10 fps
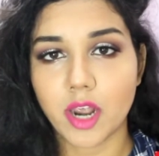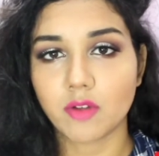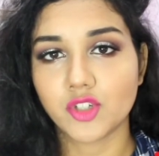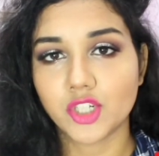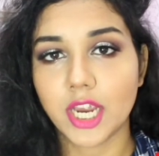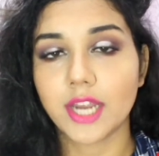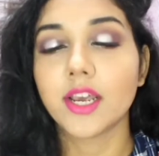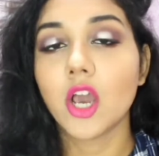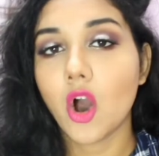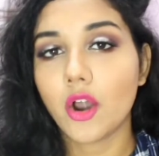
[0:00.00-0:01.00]
brown
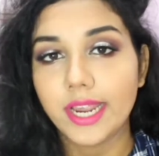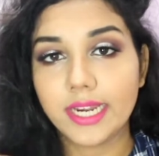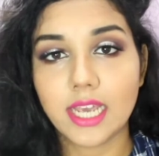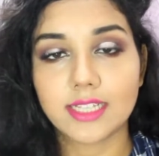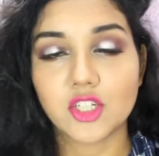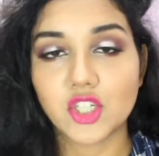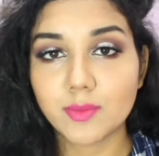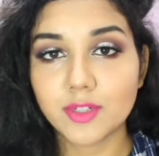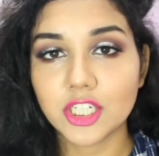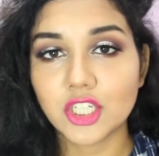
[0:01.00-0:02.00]
shade or any other
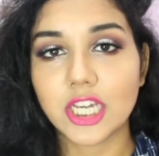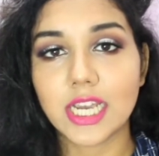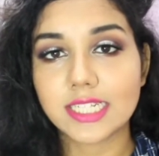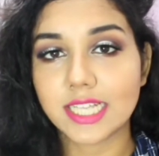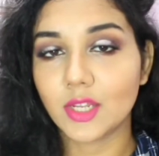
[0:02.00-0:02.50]
shimmery shades,